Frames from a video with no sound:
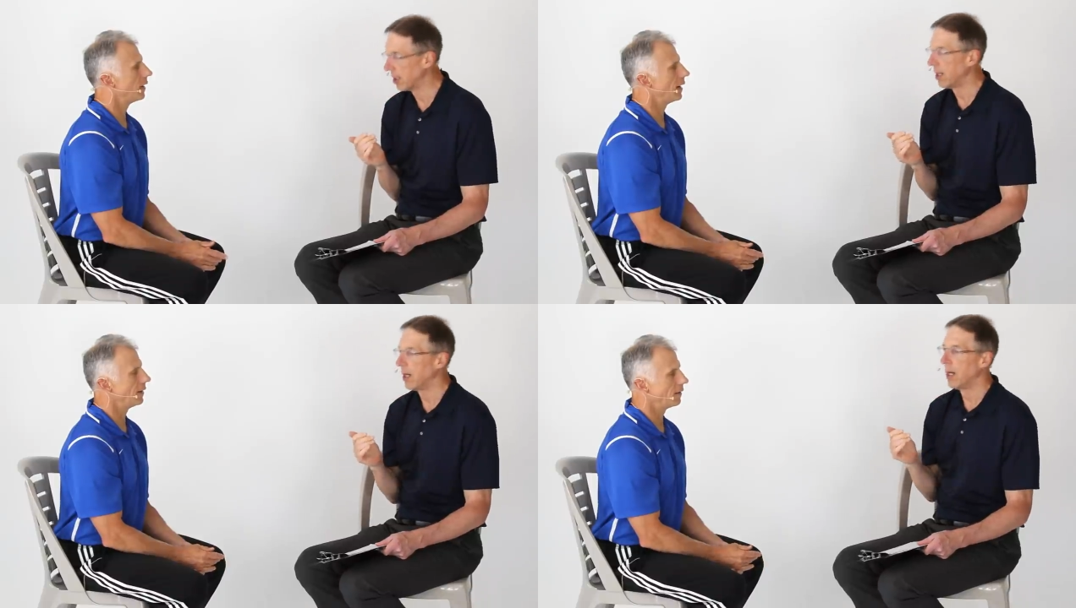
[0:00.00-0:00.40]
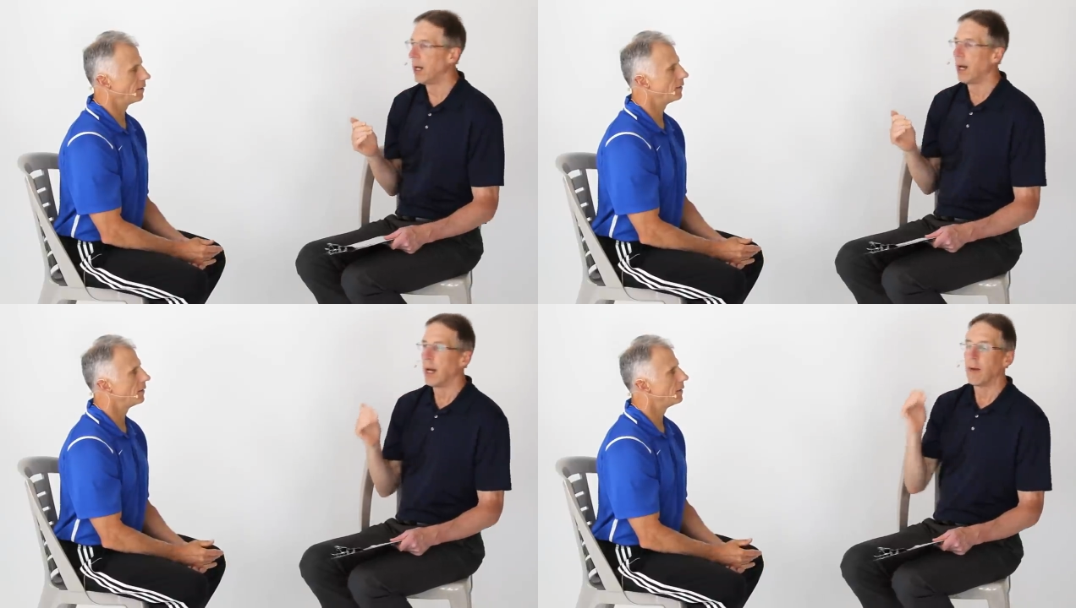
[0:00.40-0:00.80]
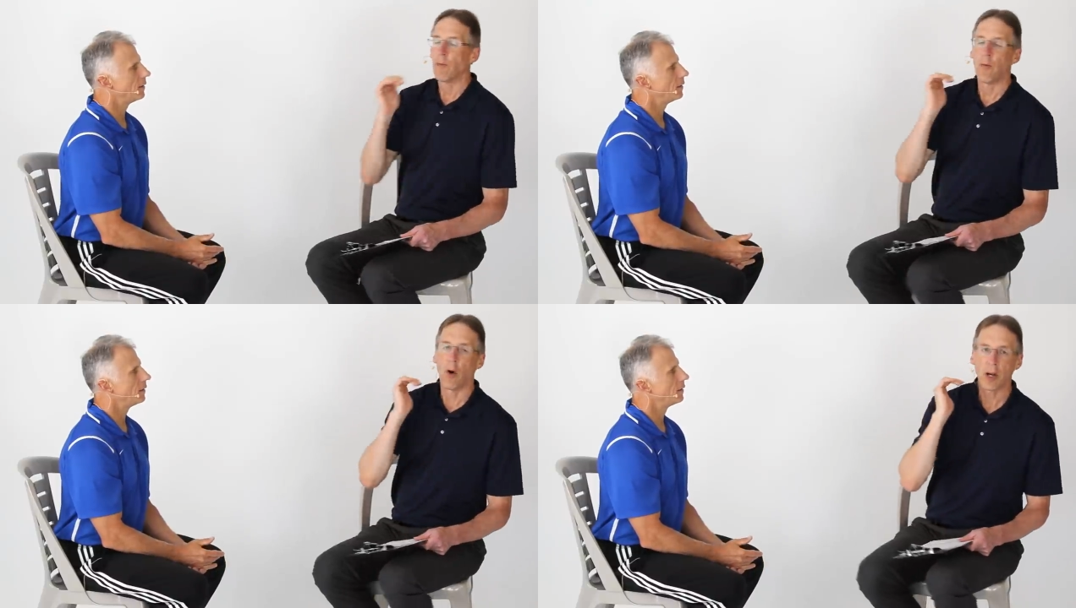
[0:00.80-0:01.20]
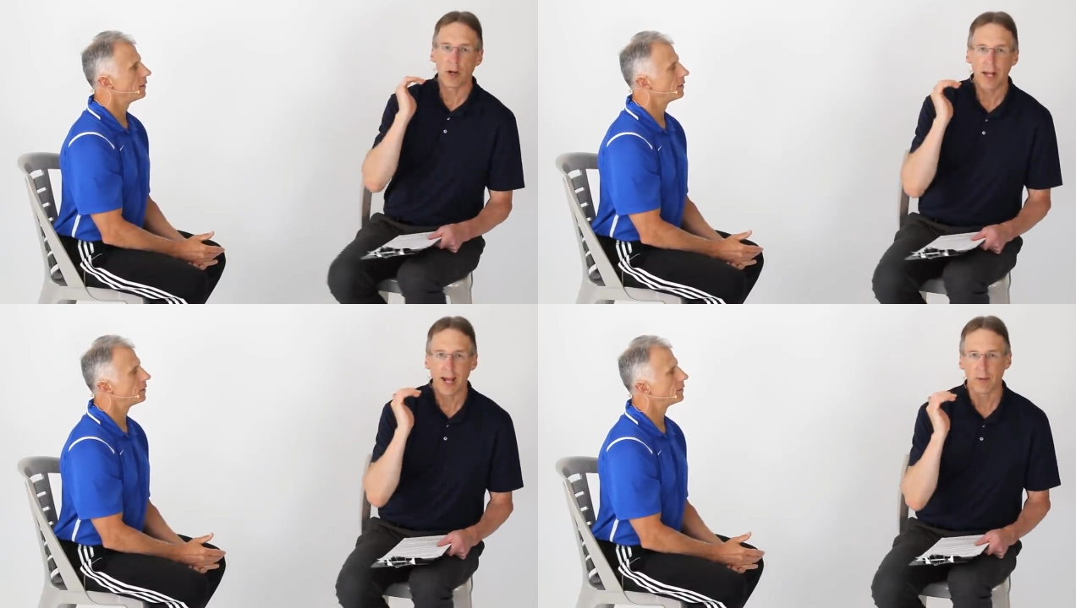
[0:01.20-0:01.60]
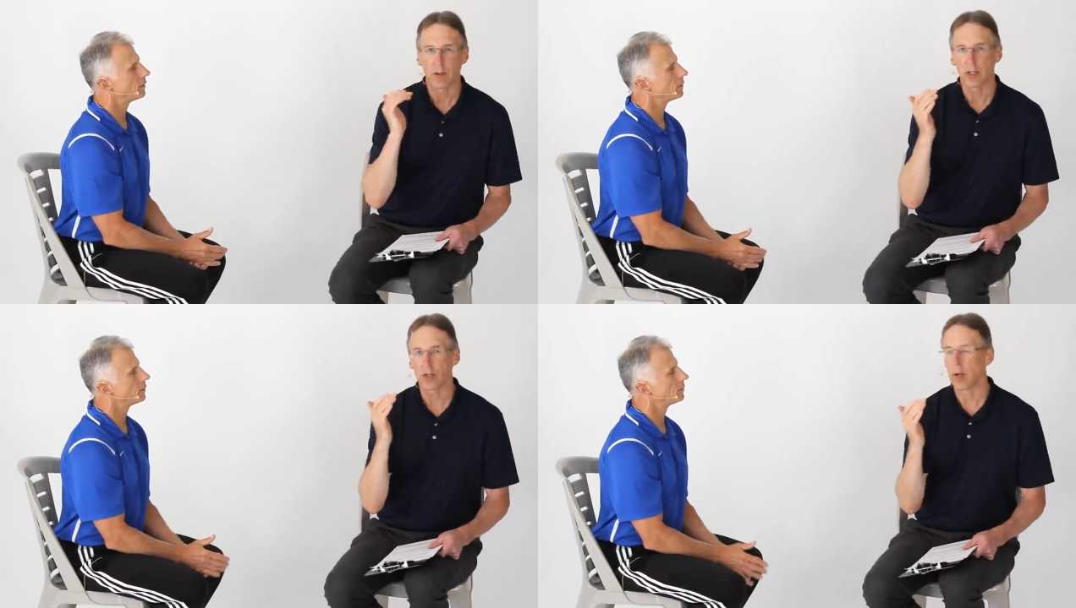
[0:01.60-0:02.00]
Speaker 1: All right. For your neck, we're
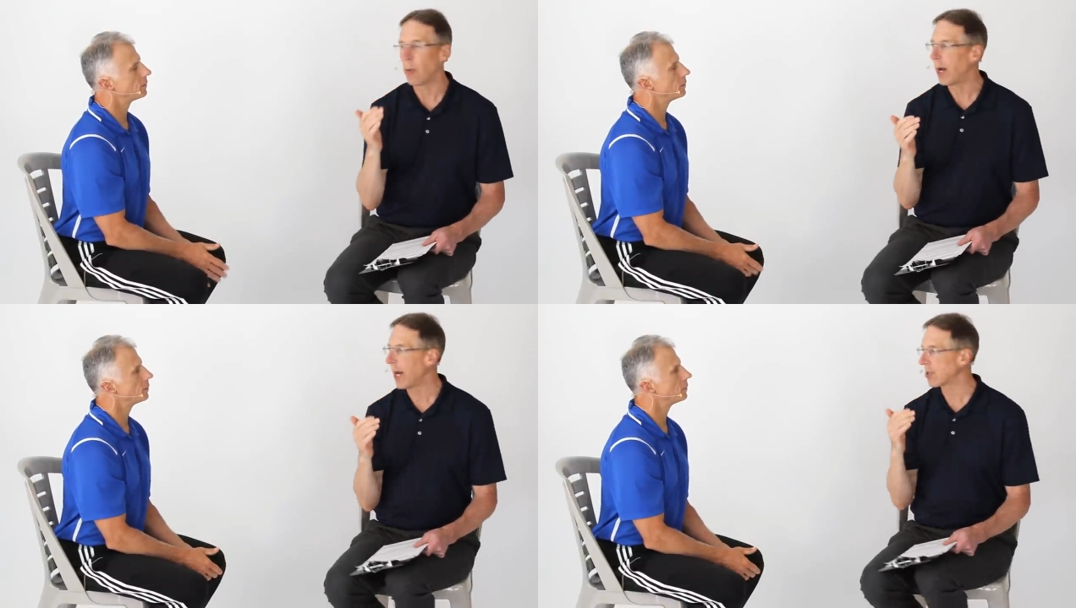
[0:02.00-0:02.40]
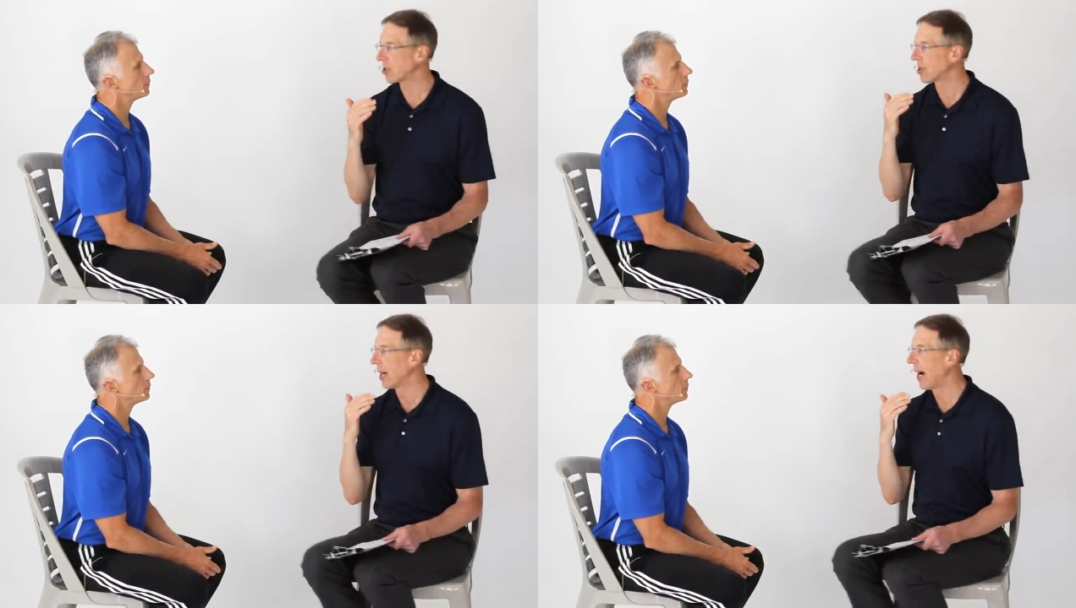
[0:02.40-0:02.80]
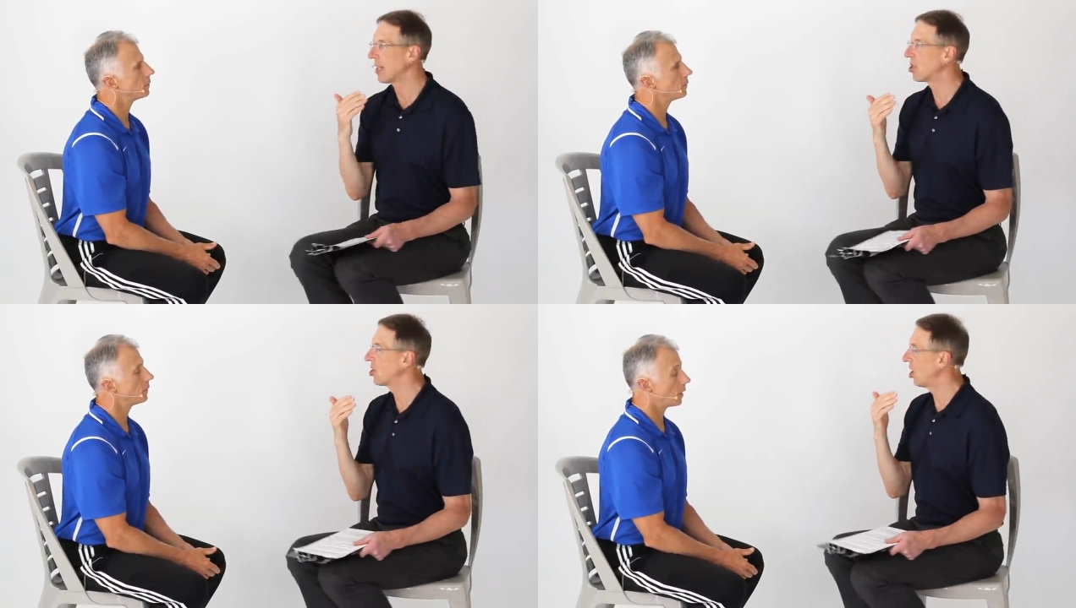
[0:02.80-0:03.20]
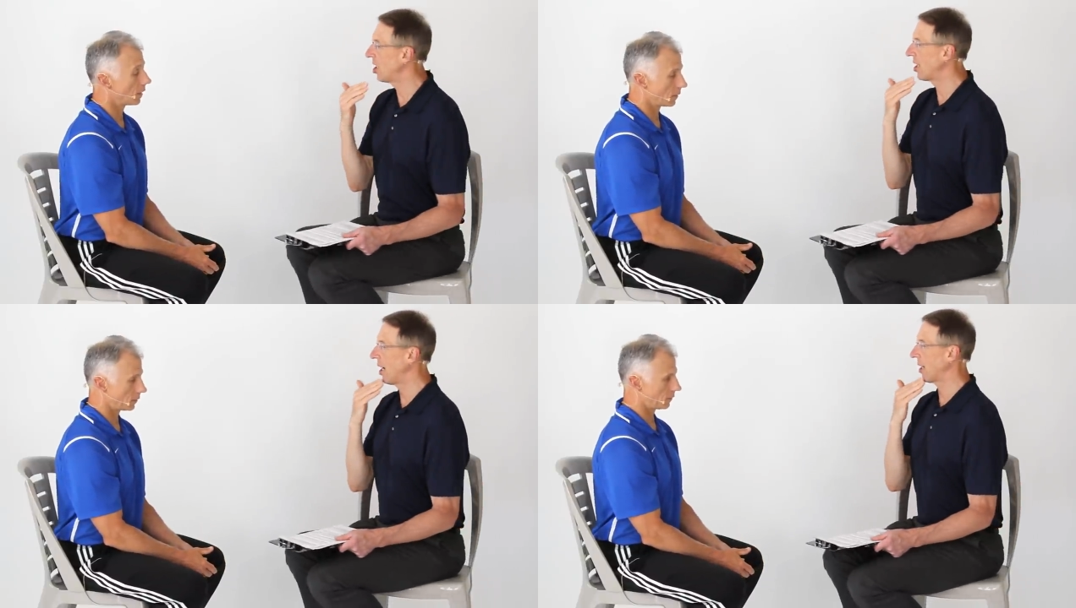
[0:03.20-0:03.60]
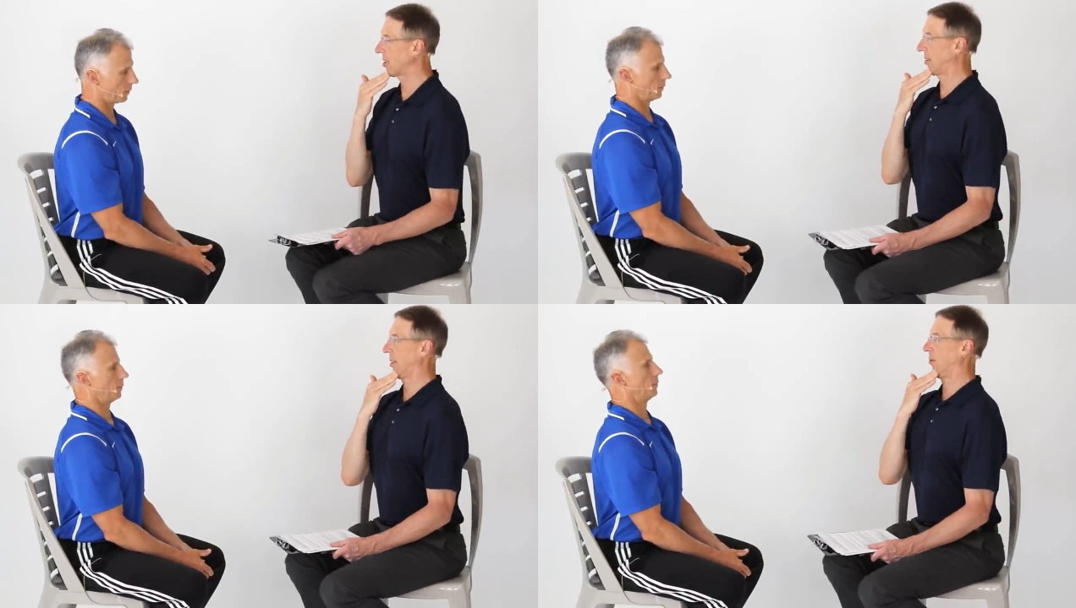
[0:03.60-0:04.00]
going to show you one exercise, chin
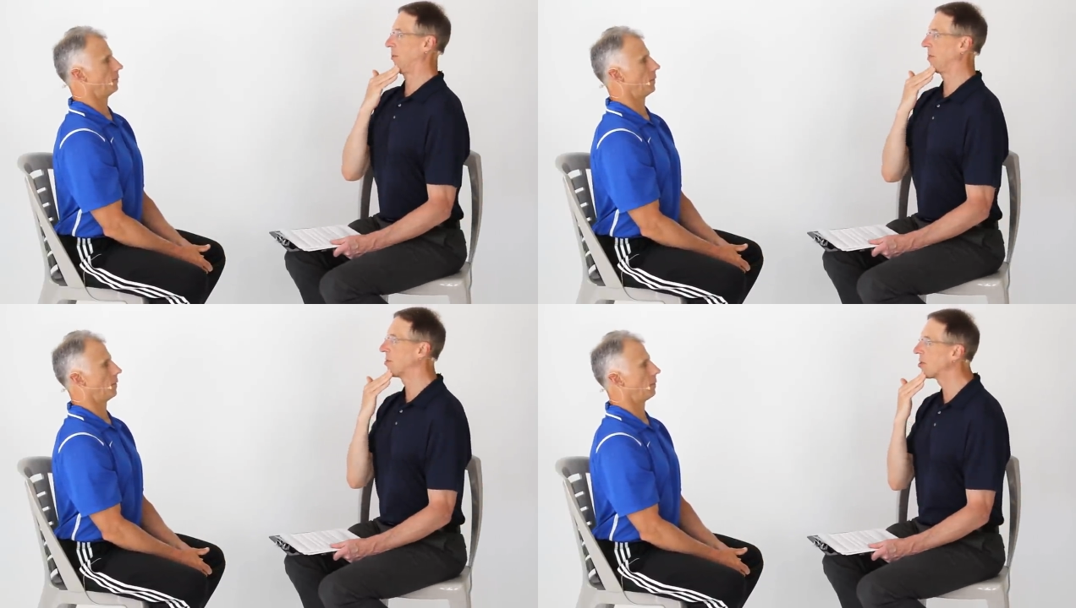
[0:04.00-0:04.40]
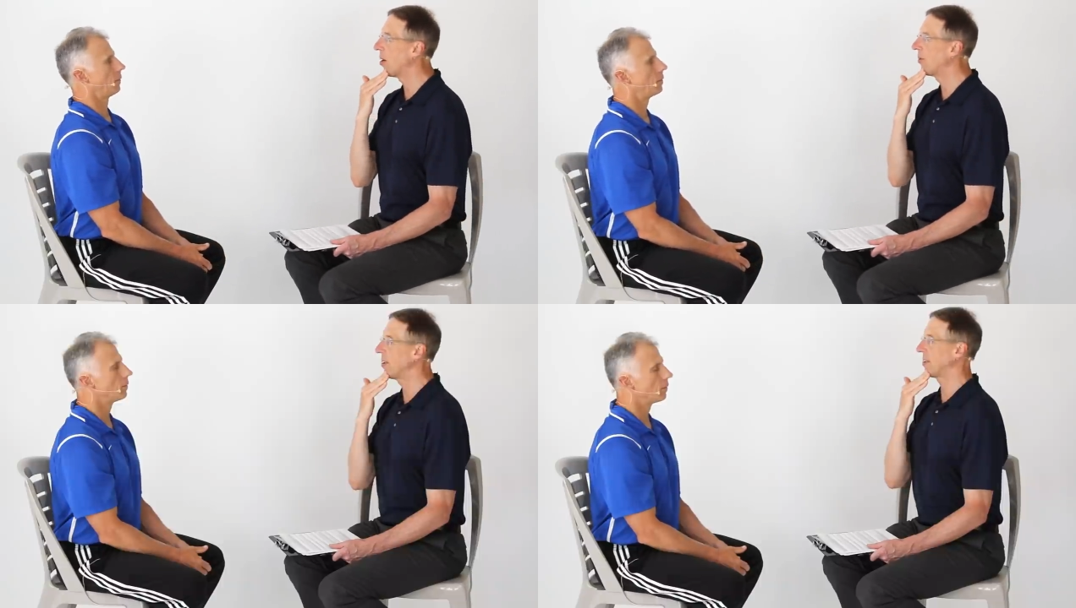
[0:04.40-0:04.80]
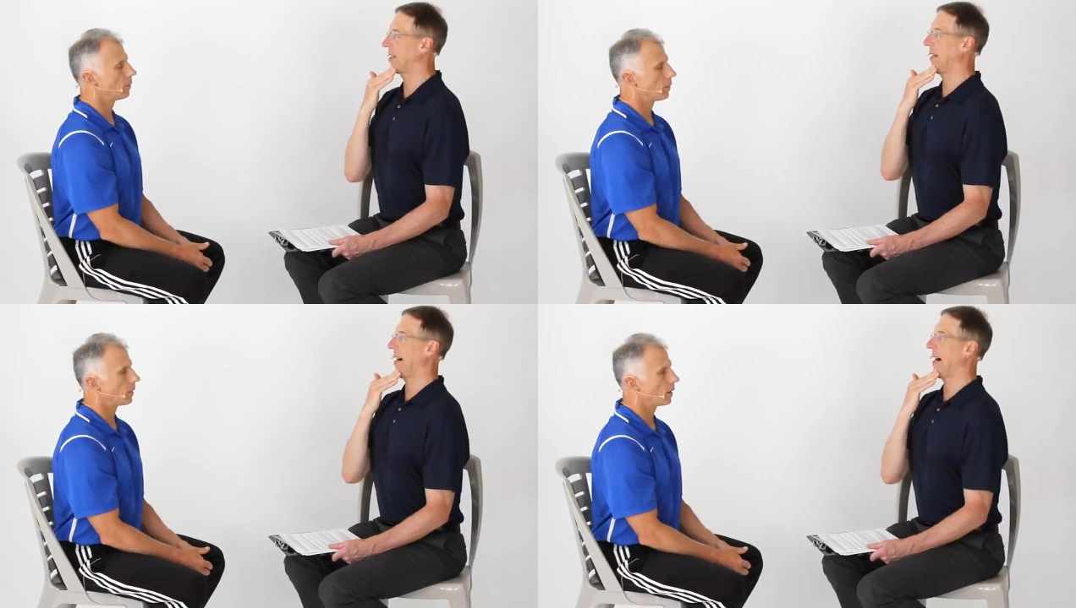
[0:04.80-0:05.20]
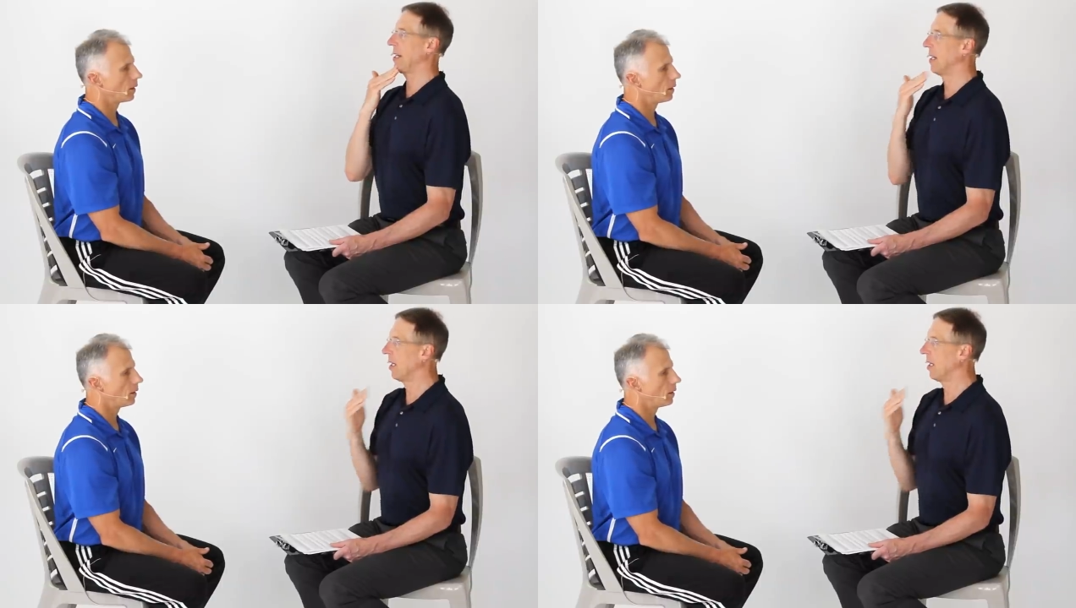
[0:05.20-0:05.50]
tucks. We've shown these a lot.